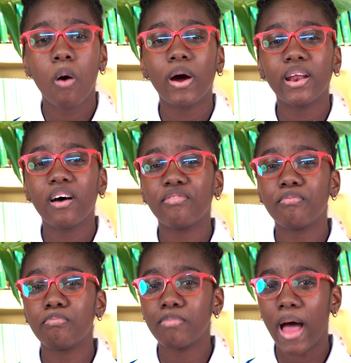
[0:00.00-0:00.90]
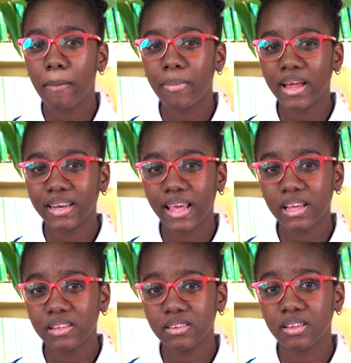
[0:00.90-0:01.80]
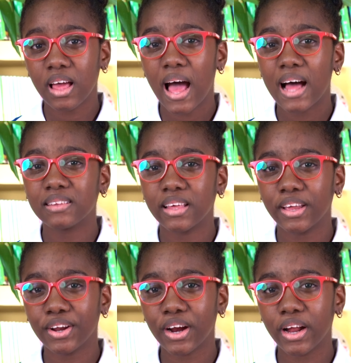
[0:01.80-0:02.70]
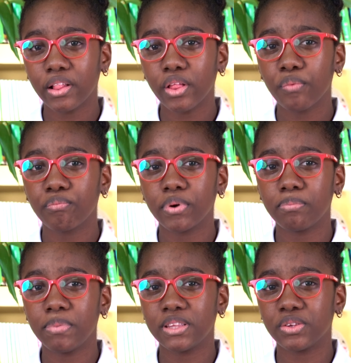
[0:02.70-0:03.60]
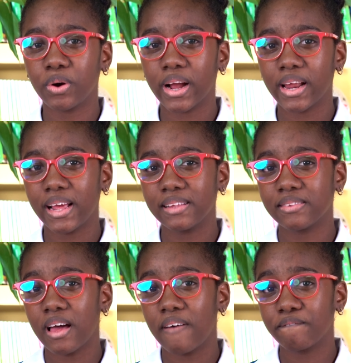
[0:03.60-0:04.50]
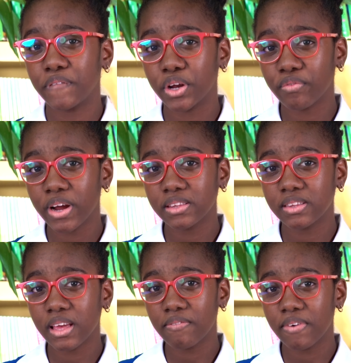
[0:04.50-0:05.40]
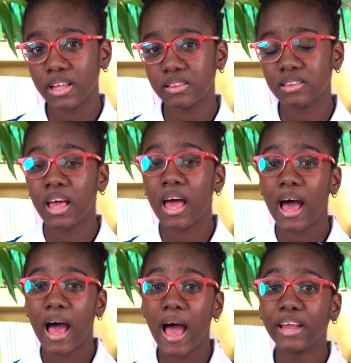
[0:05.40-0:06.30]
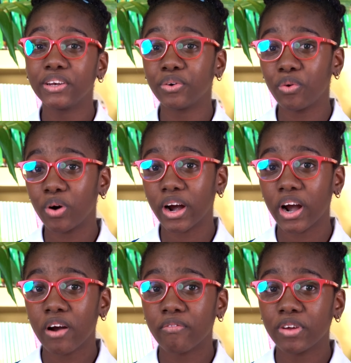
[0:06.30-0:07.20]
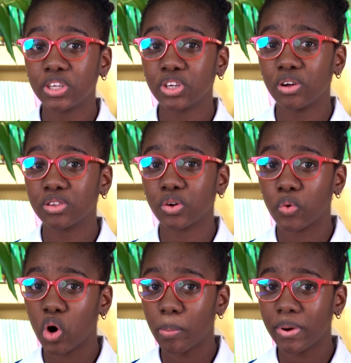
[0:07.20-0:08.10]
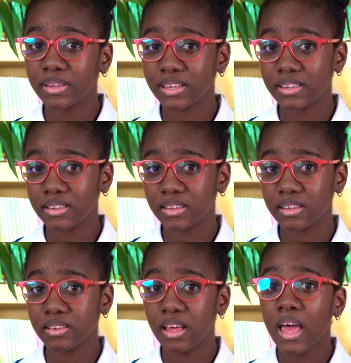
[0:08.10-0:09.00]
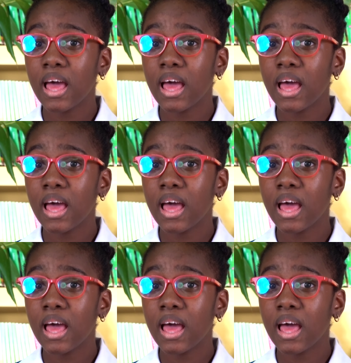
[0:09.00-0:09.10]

one of my mandates as head girl will be to organize a fundraising event and or reach out to corporate entities